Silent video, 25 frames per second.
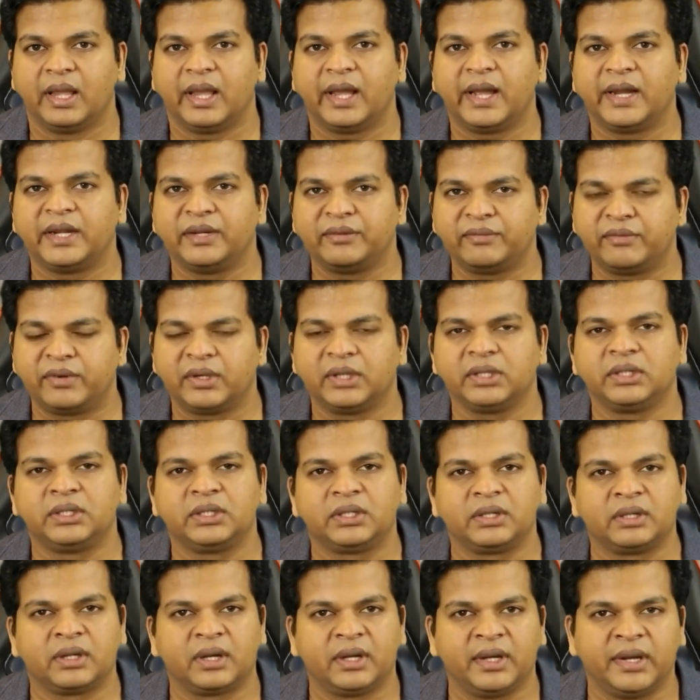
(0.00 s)
and
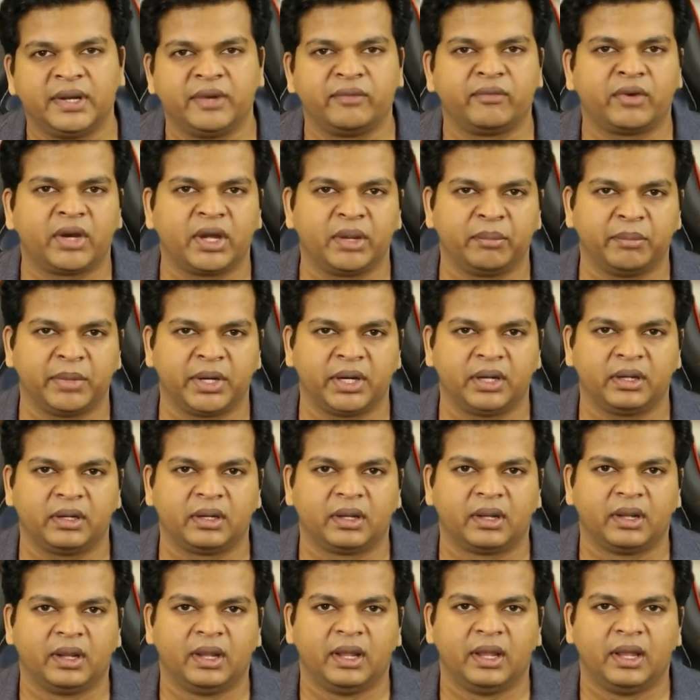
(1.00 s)
functional environment.
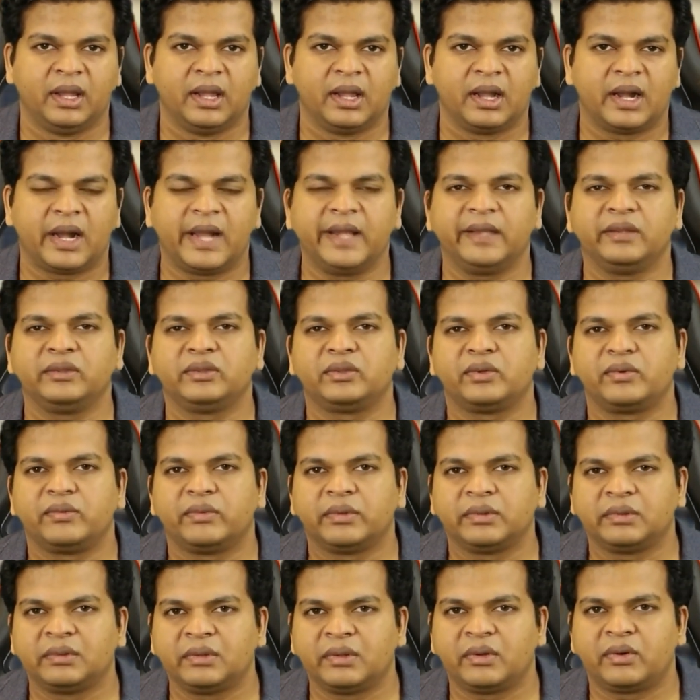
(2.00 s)
ISO
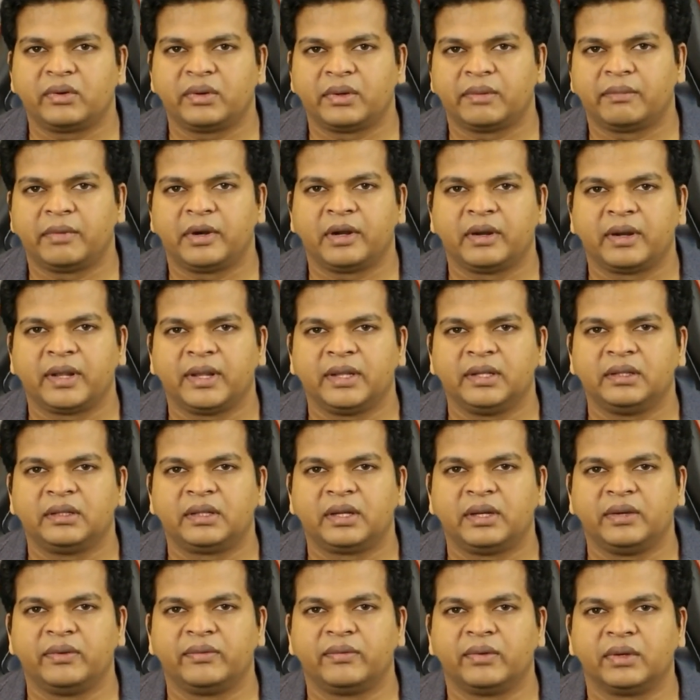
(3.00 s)

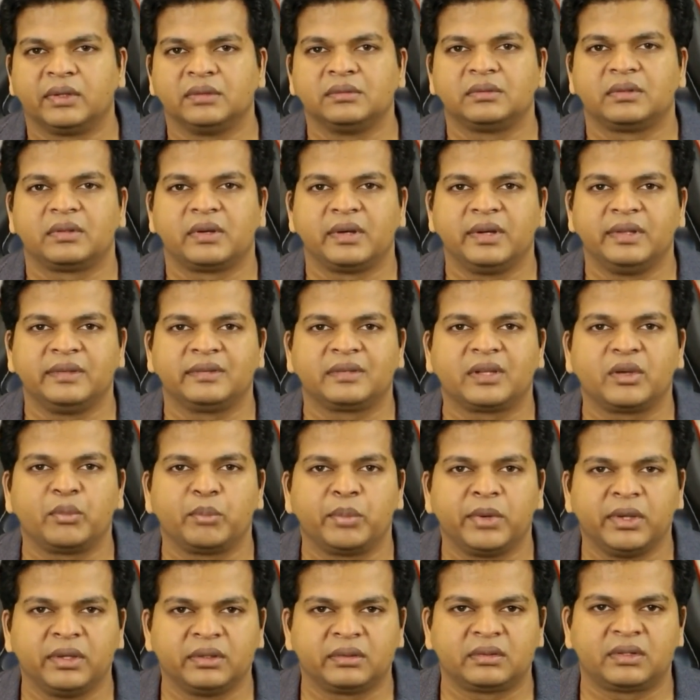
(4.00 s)
10931's risk
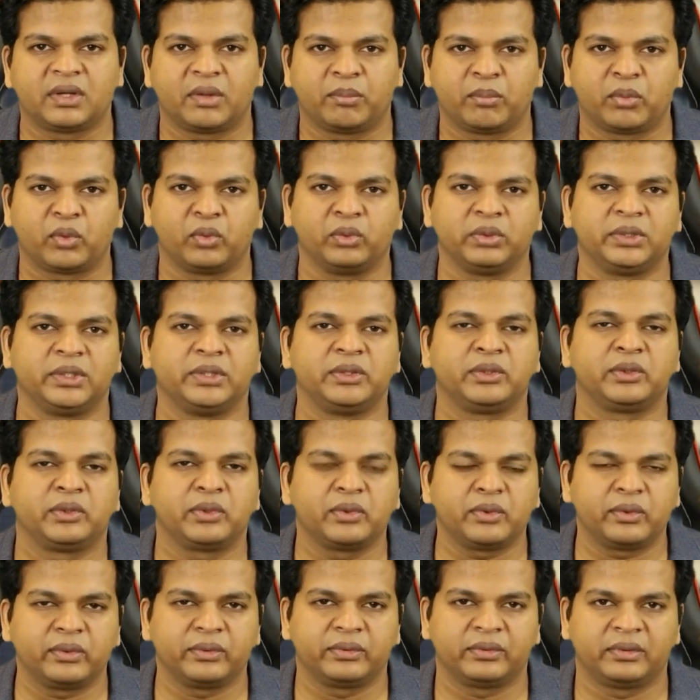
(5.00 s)
based approach
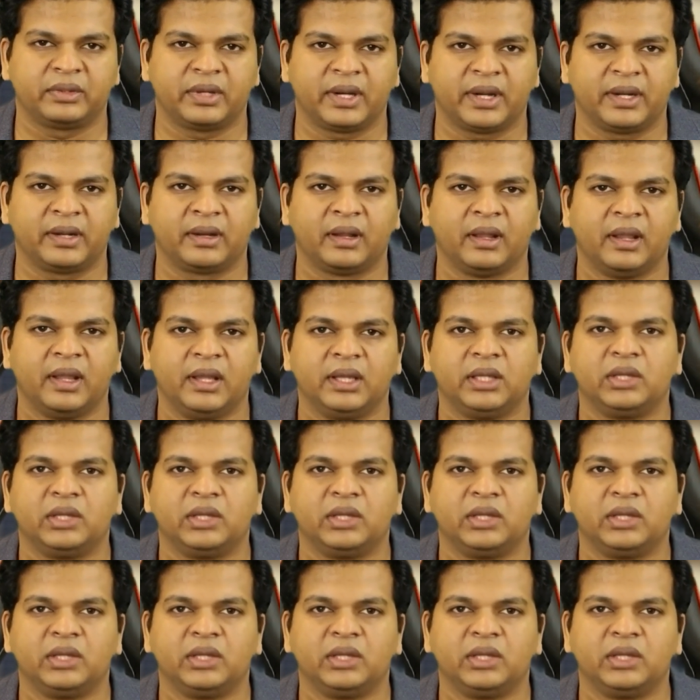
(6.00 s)
ensures that